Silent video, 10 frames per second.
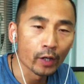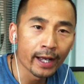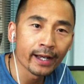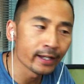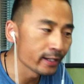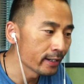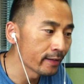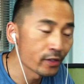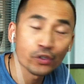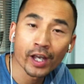
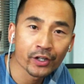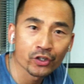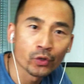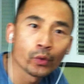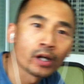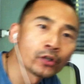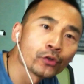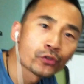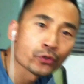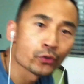Okay, in this section we will
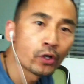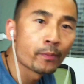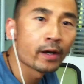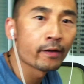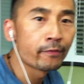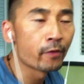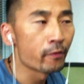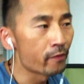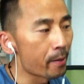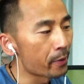go through about 4